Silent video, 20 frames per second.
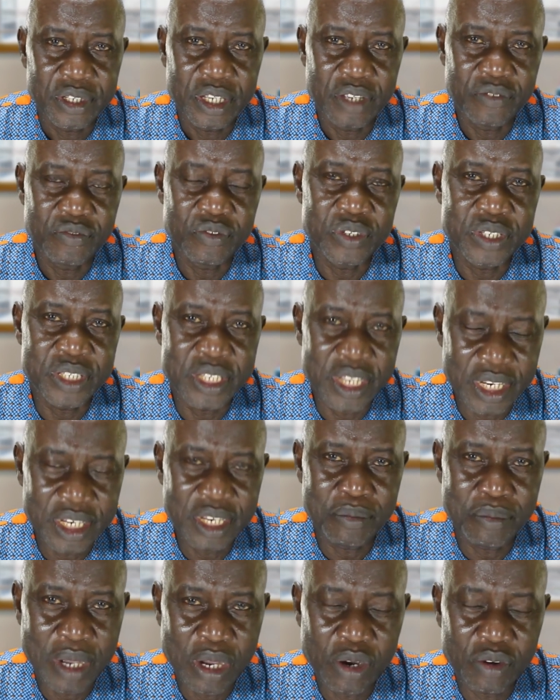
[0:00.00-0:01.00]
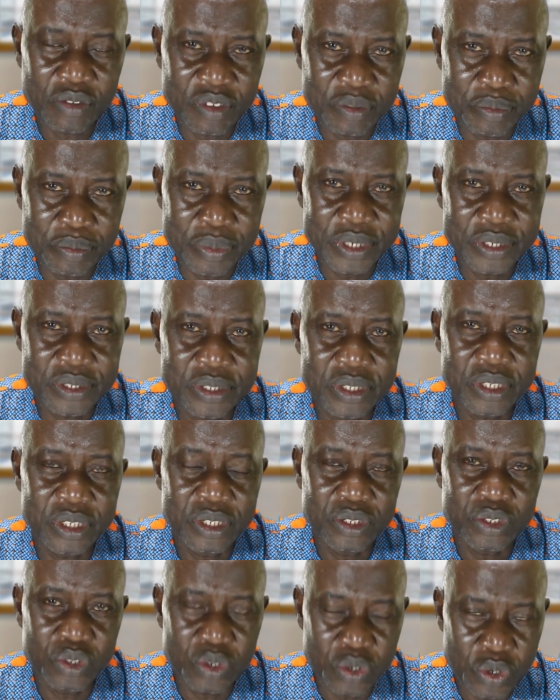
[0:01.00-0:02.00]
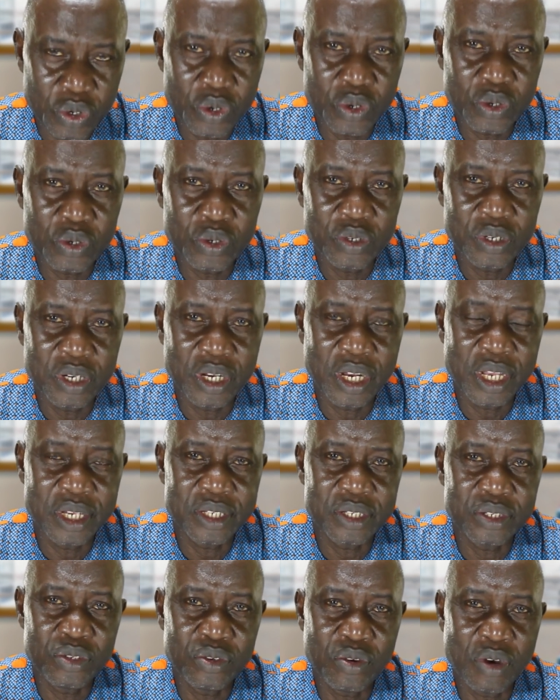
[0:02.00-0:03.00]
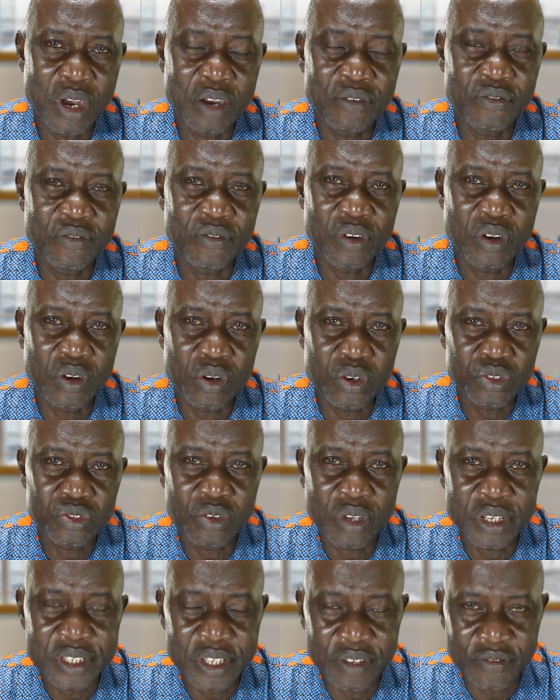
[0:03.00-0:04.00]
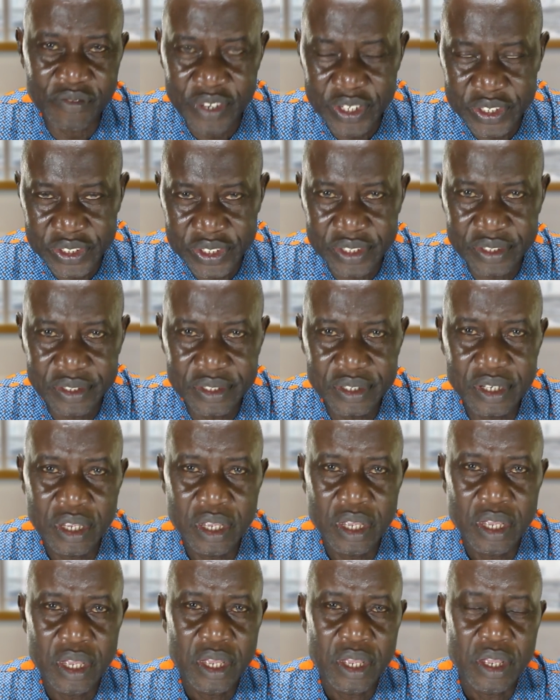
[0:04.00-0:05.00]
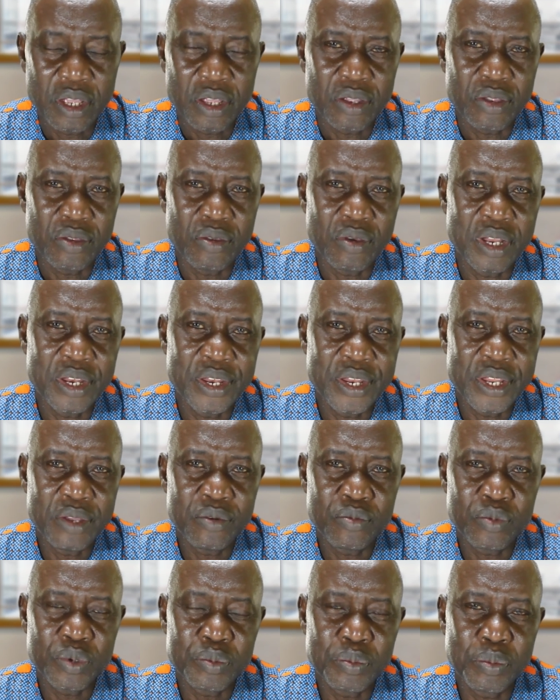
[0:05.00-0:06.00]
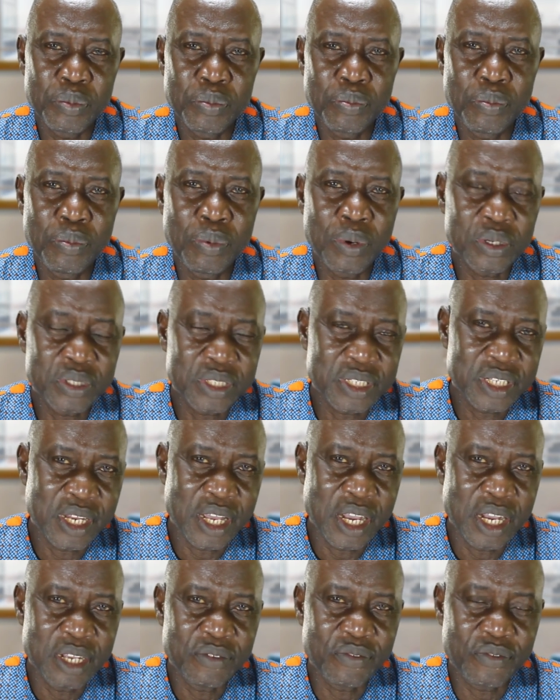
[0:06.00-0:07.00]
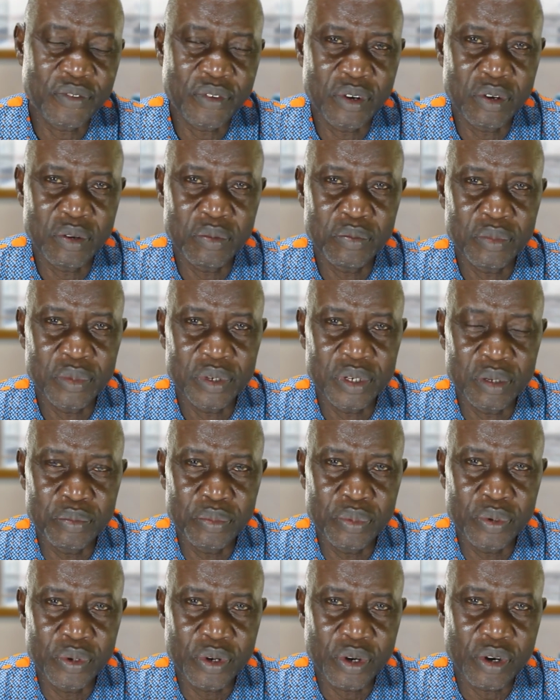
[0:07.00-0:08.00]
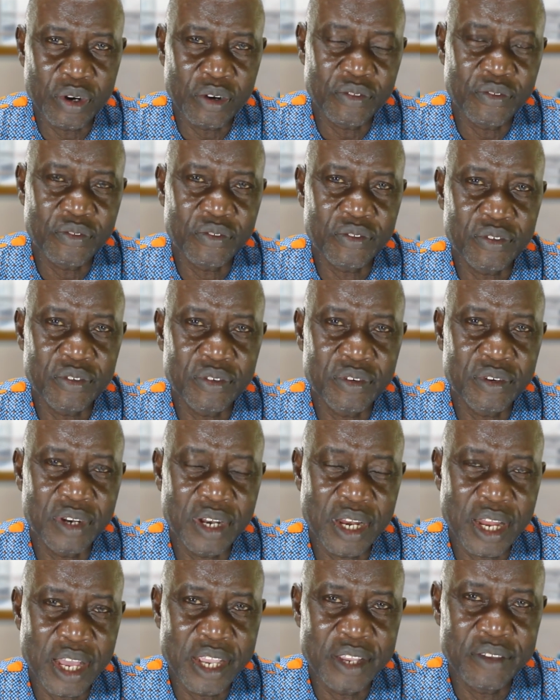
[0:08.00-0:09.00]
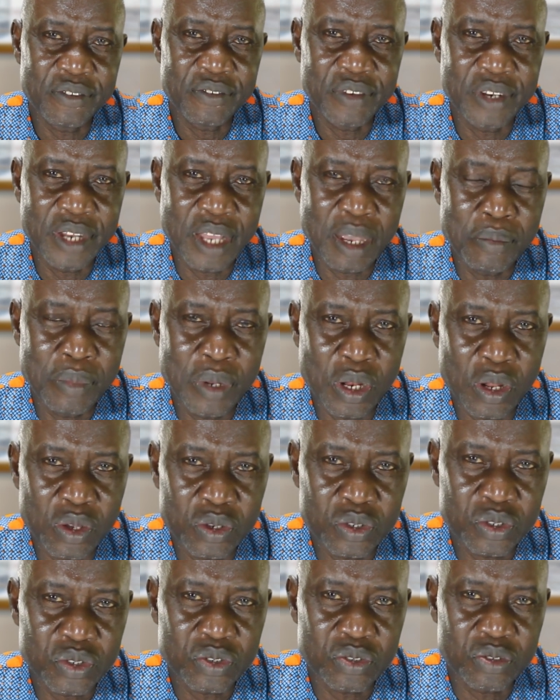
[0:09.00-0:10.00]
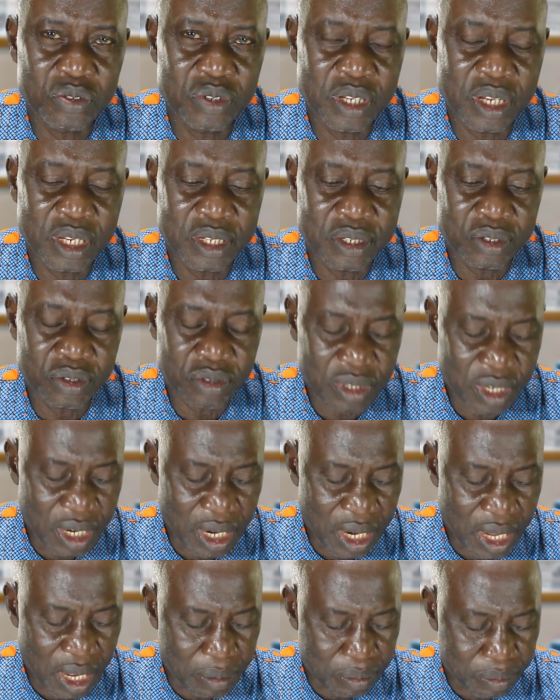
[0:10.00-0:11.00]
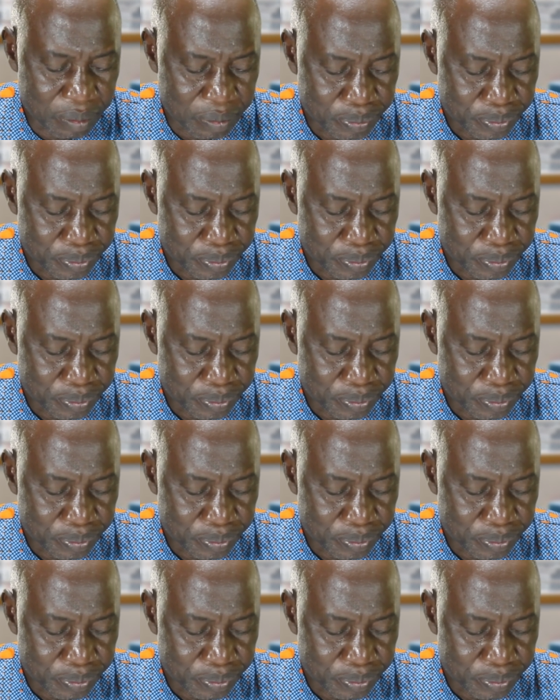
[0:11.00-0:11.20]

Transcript: If you take the mark of the beast, you know that you have lost your salvation. Your name will be blotted out from the book of life that belongs to the Lamb.